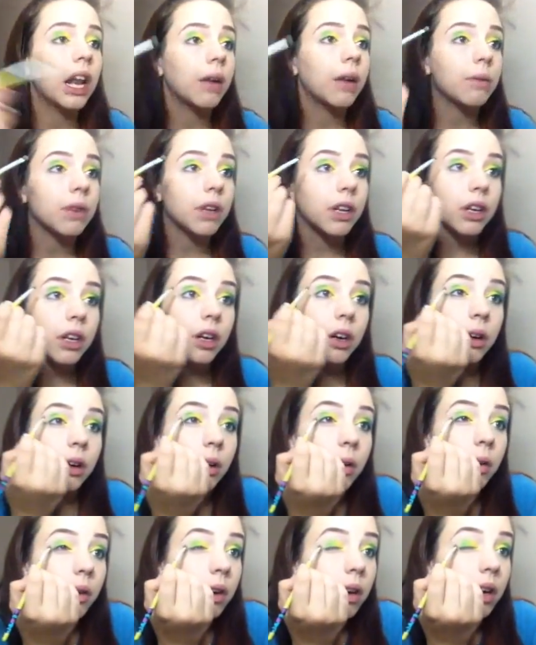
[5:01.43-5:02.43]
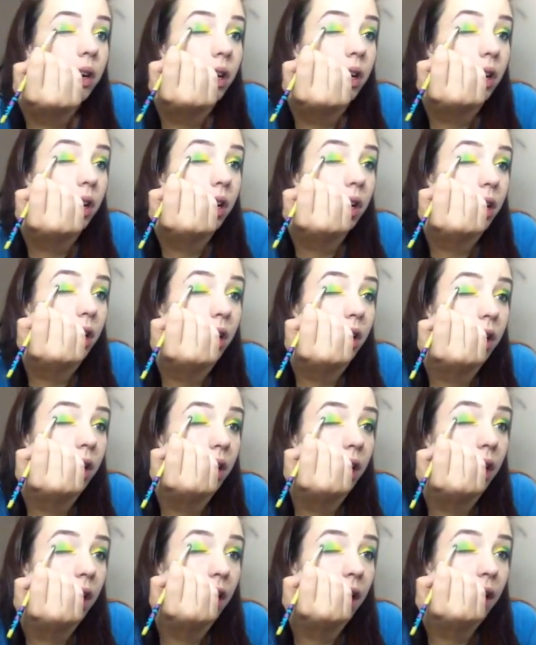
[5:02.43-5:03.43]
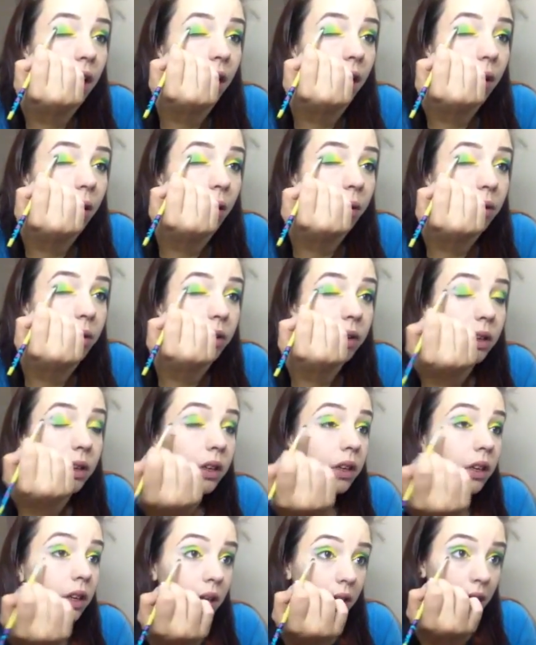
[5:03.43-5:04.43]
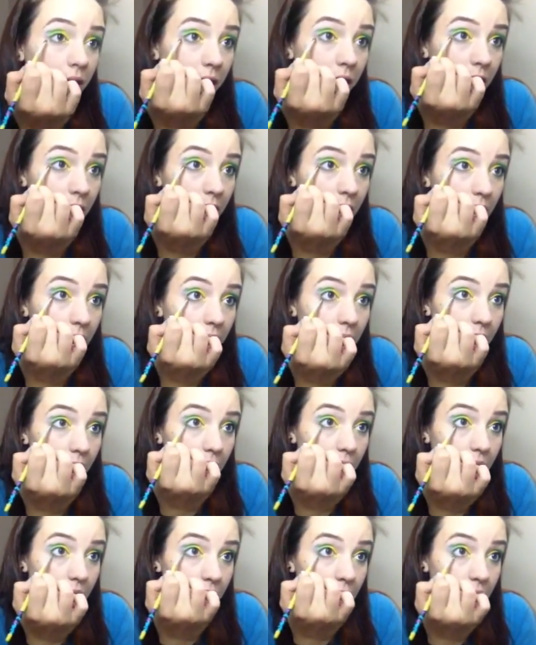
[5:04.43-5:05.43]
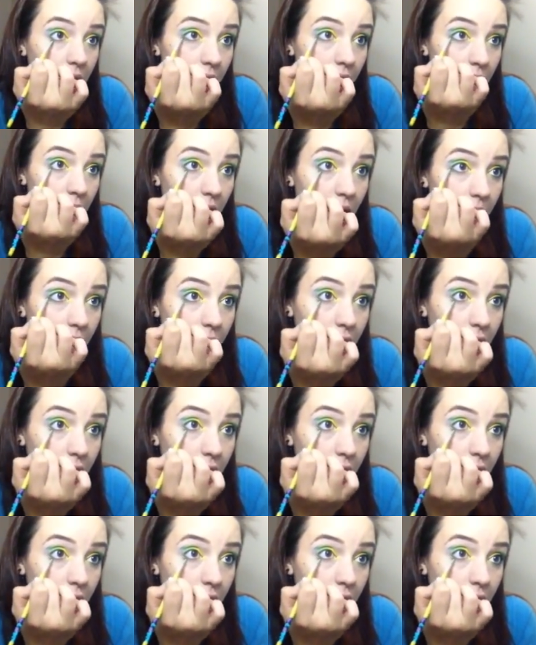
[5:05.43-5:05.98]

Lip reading: I'm going to go out and under